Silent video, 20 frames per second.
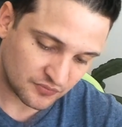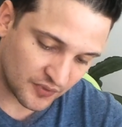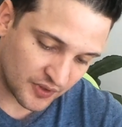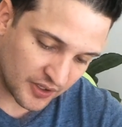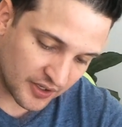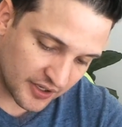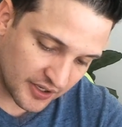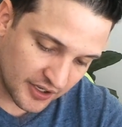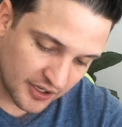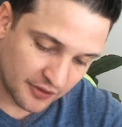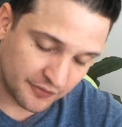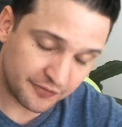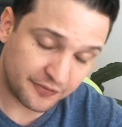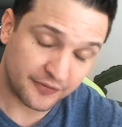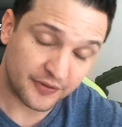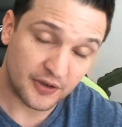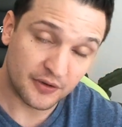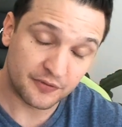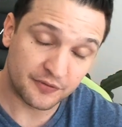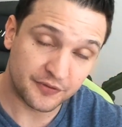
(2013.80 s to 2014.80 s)
If
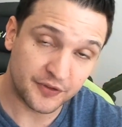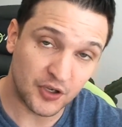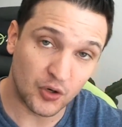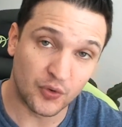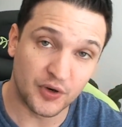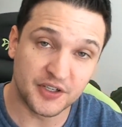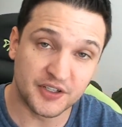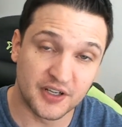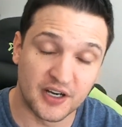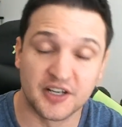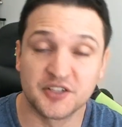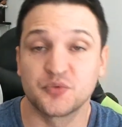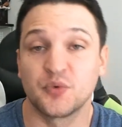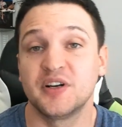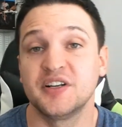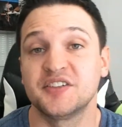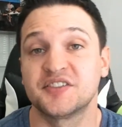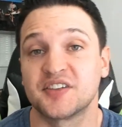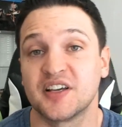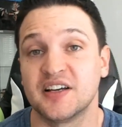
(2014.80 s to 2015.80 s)
Fury does what
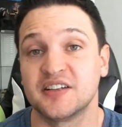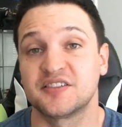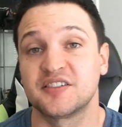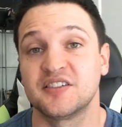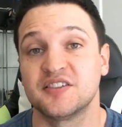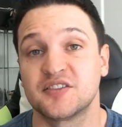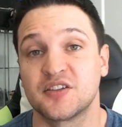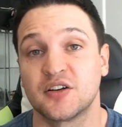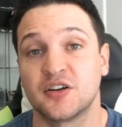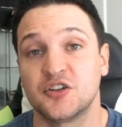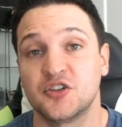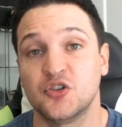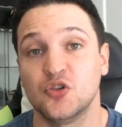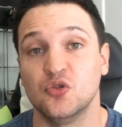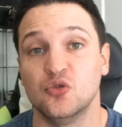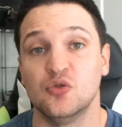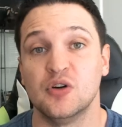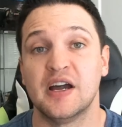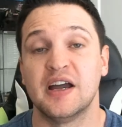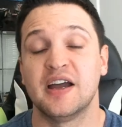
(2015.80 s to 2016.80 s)
he says he's going to
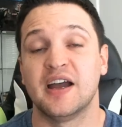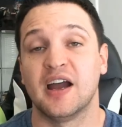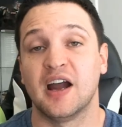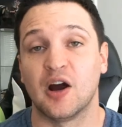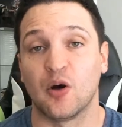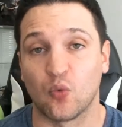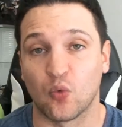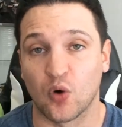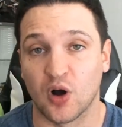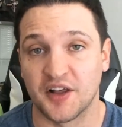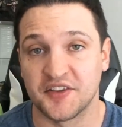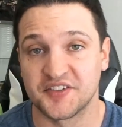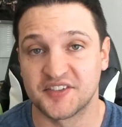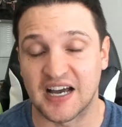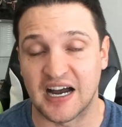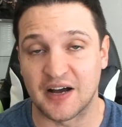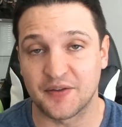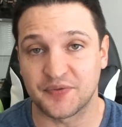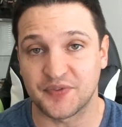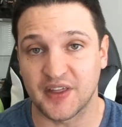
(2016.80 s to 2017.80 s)
do and runs
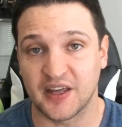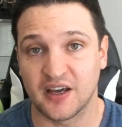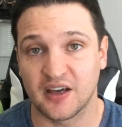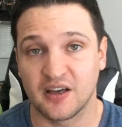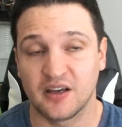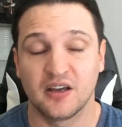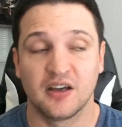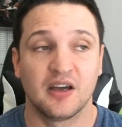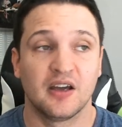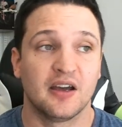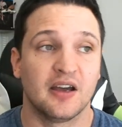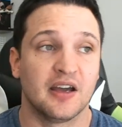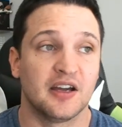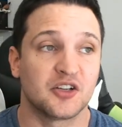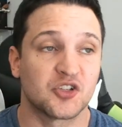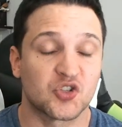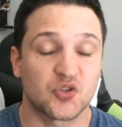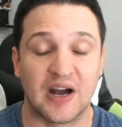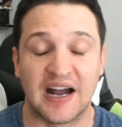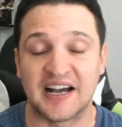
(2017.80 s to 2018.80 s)
out there
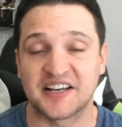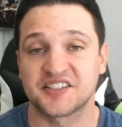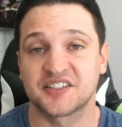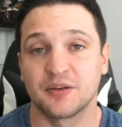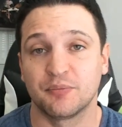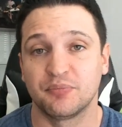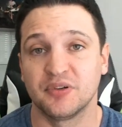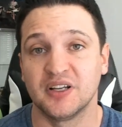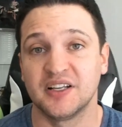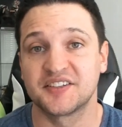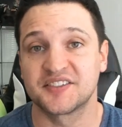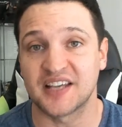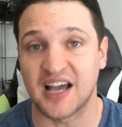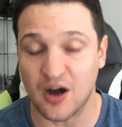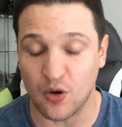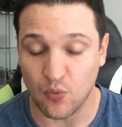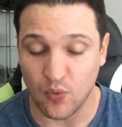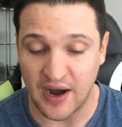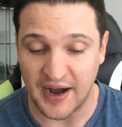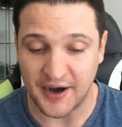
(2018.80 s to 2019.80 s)
and tries to blitz
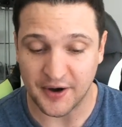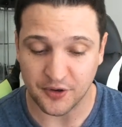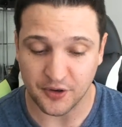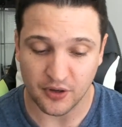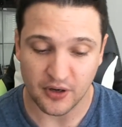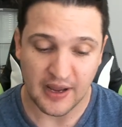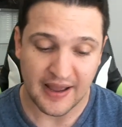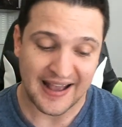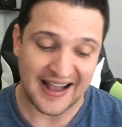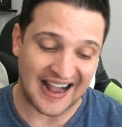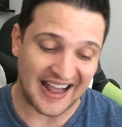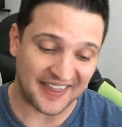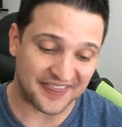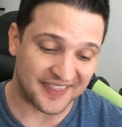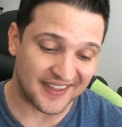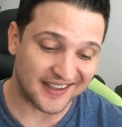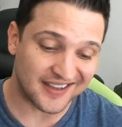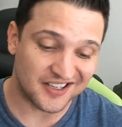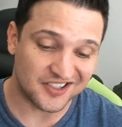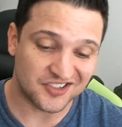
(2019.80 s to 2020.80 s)
out Wilder, I
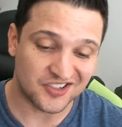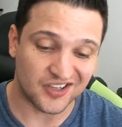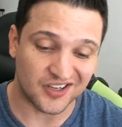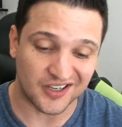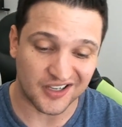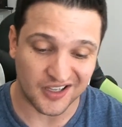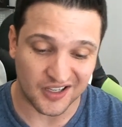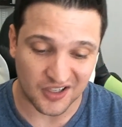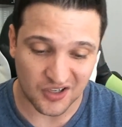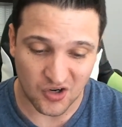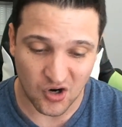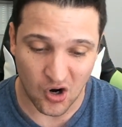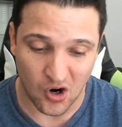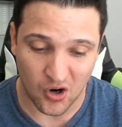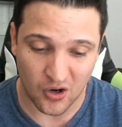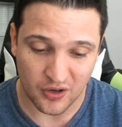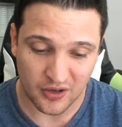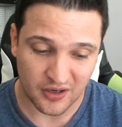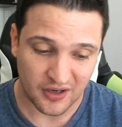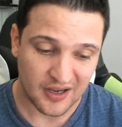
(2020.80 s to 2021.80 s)
think he's going to get
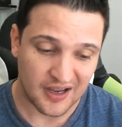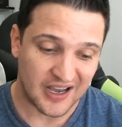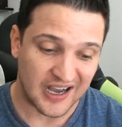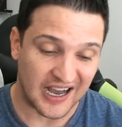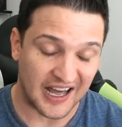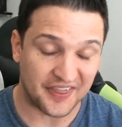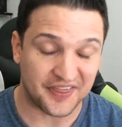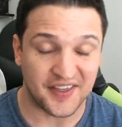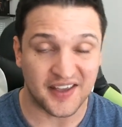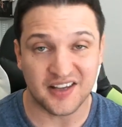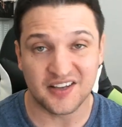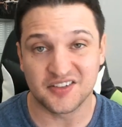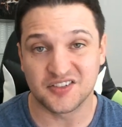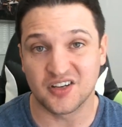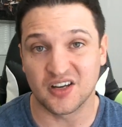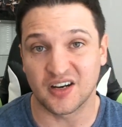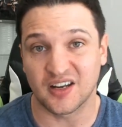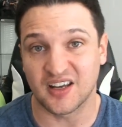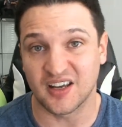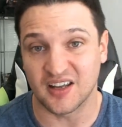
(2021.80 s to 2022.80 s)
caught. I think he's
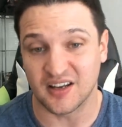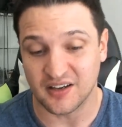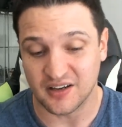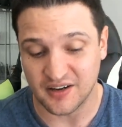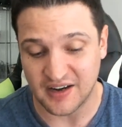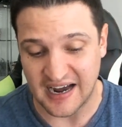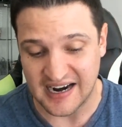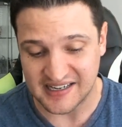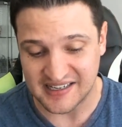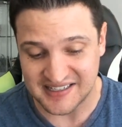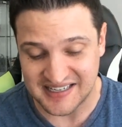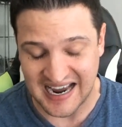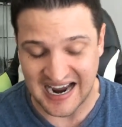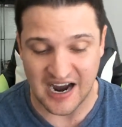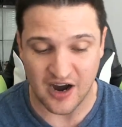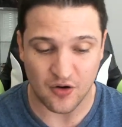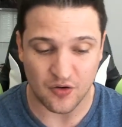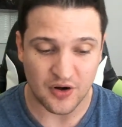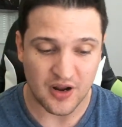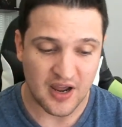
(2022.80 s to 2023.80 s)
going to get knocked
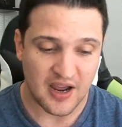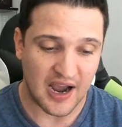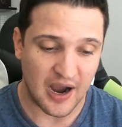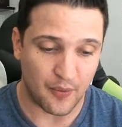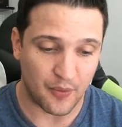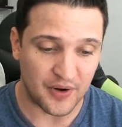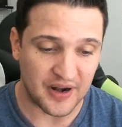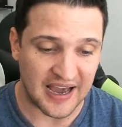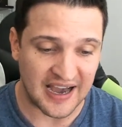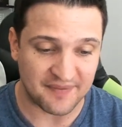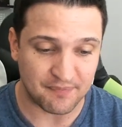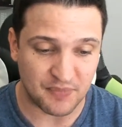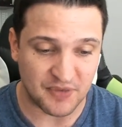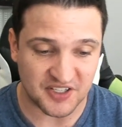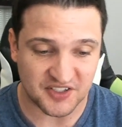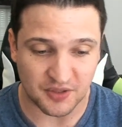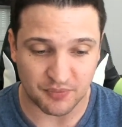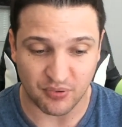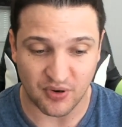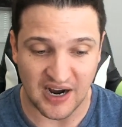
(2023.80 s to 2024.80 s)
down. I would not be
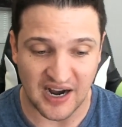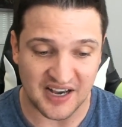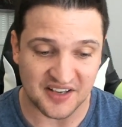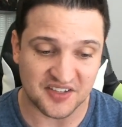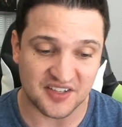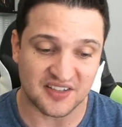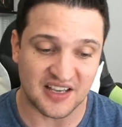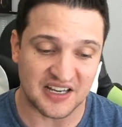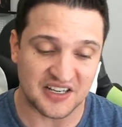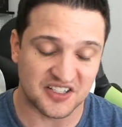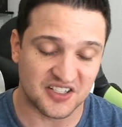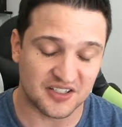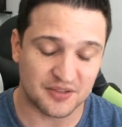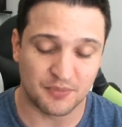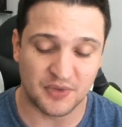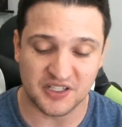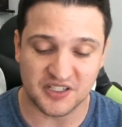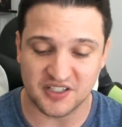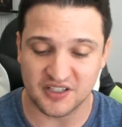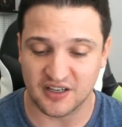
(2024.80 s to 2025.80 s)
surprised, as I just
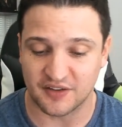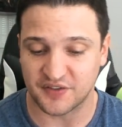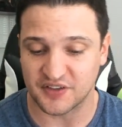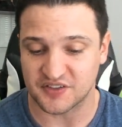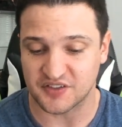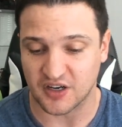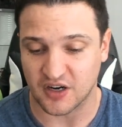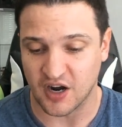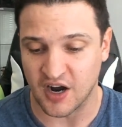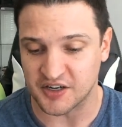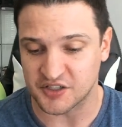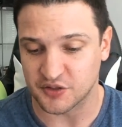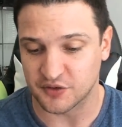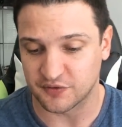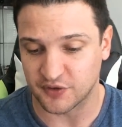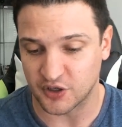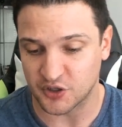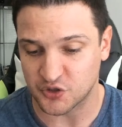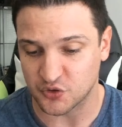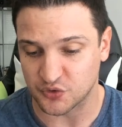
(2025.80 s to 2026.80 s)
mentioned, if it's a
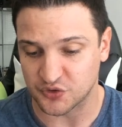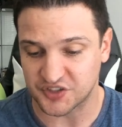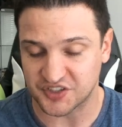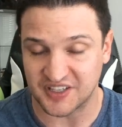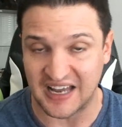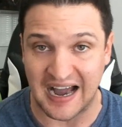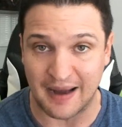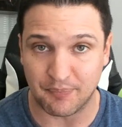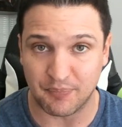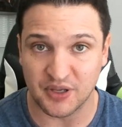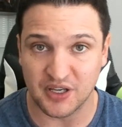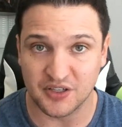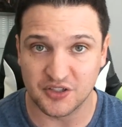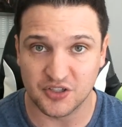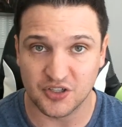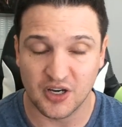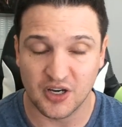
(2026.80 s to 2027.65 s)
controversial stoppage